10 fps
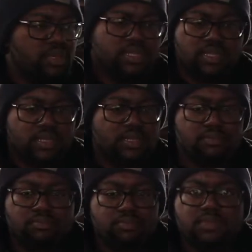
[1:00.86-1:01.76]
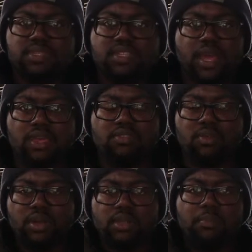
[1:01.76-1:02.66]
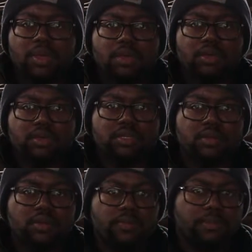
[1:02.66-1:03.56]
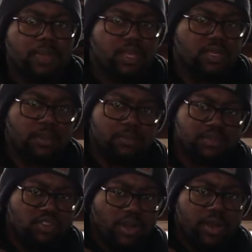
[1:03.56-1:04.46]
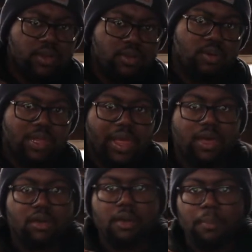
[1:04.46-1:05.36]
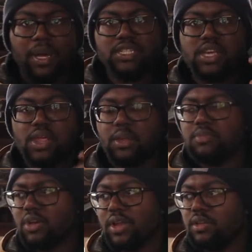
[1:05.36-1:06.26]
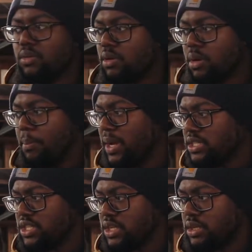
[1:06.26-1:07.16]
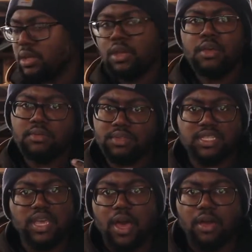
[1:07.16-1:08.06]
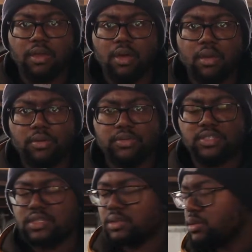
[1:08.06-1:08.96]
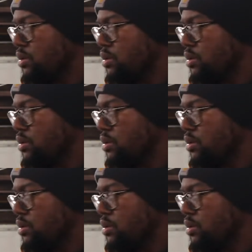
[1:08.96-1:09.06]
This is stage 1 of the build. I'm trying to do it on a budget. We'll see how it goes.